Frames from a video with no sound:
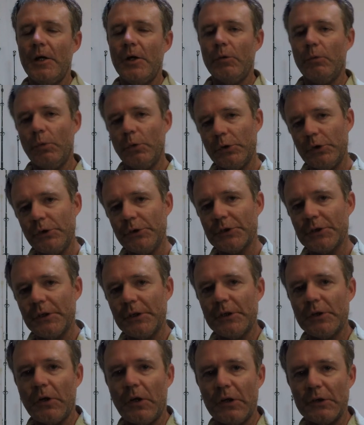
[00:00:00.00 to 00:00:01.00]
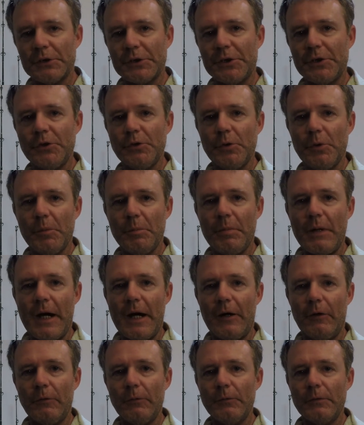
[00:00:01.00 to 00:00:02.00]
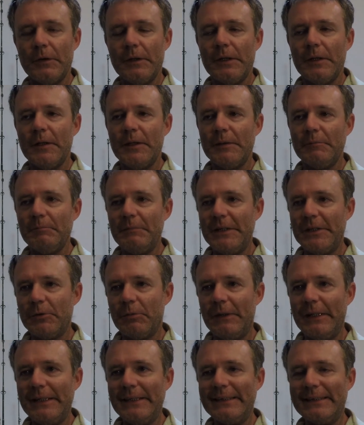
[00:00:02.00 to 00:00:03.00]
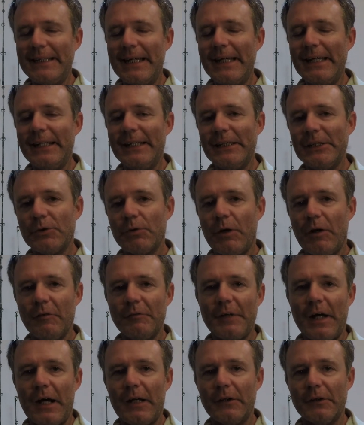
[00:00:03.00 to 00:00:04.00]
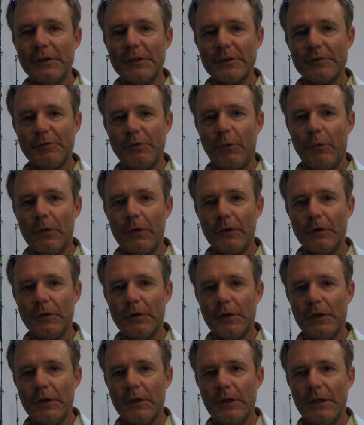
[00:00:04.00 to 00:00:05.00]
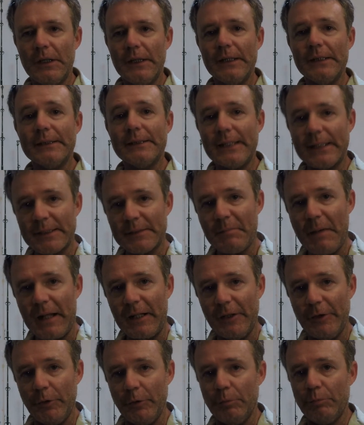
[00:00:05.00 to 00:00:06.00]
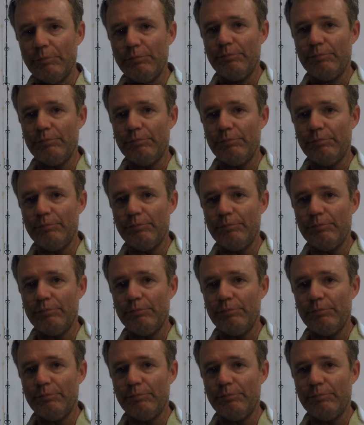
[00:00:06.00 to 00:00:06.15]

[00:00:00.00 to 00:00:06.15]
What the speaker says: Will usually cost you about between $10 and $12 for six ballyhoo.